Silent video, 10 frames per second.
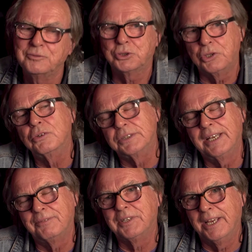Songs
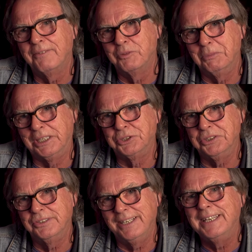have to have a
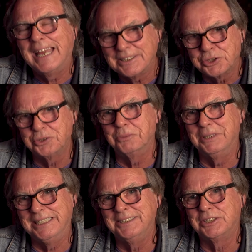message. It has to
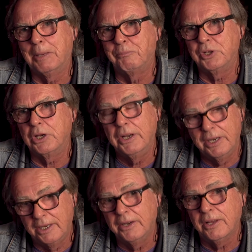mean something.
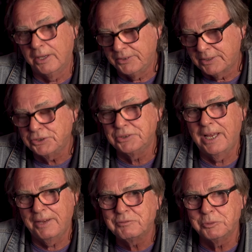And it doesn't
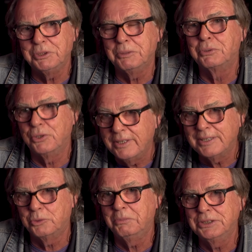have to be a
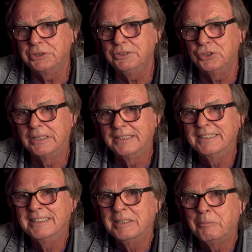political message,
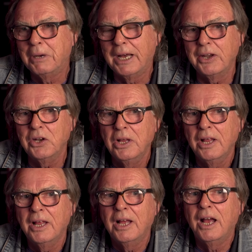but
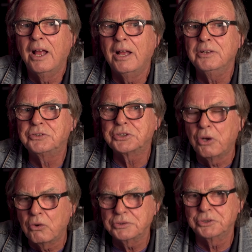
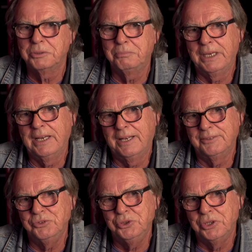songs
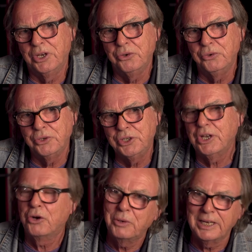about, you know,
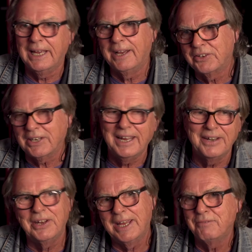going out
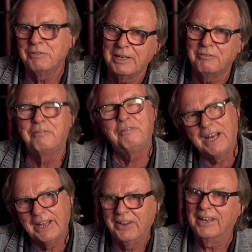and having
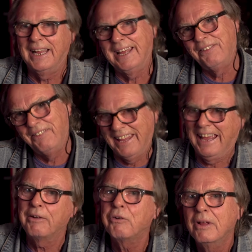fun and
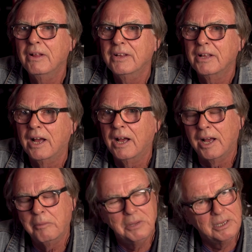that,
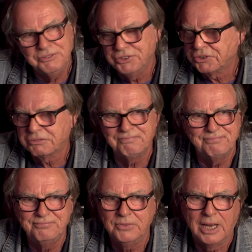just,
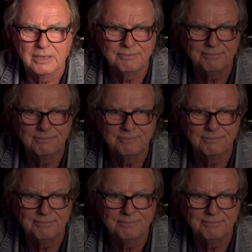nah.